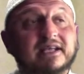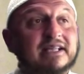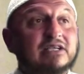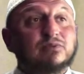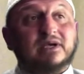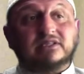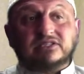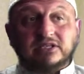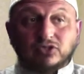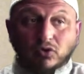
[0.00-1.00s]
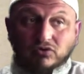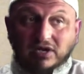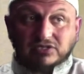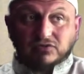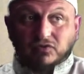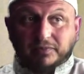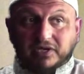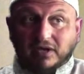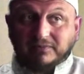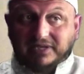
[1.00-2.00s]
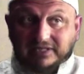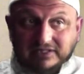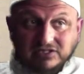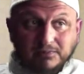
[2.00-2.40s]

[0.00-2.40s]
That's why they said don't cross the Rubicon, meaning there's